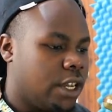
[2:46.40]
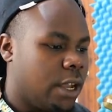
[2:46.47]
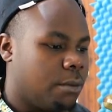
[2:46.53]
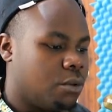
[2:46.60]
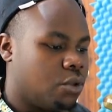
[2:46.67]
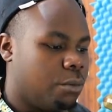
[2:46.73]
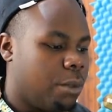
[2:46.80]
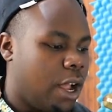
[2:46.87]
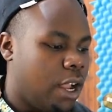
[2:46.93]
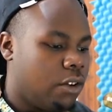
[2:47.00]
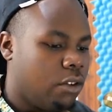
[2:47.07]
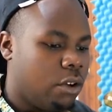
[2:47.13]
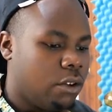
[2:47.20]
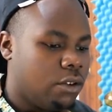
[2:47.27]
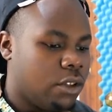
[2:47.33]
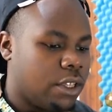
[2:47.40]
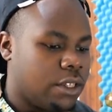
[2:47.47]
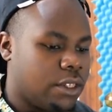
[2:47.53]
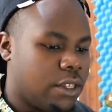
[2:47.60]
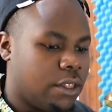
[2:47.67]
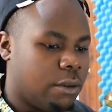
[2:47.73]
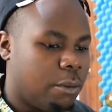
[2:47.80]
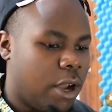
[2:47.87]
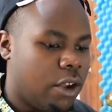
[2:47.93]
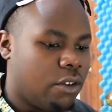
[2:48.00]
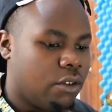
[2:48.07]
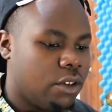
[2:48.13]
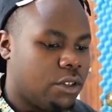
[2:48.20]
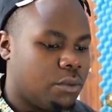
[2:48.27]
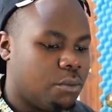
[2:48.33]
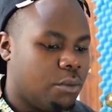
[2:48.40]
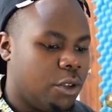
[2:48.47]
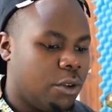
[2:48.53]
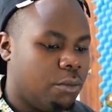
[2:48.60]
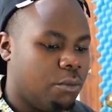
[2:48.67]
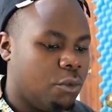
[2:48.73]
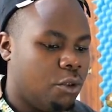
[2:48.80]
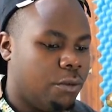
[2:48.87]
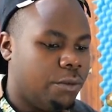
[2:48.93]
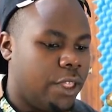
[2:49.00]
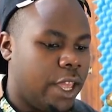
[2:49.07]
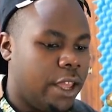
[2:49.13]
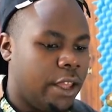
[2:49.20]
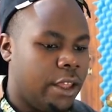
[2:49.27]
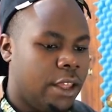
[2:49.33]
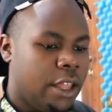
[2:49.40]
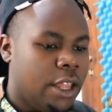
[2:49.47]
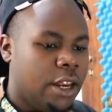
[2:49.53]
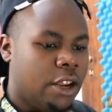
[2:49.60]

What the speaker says: it comes to background. You can see the background is being moved there.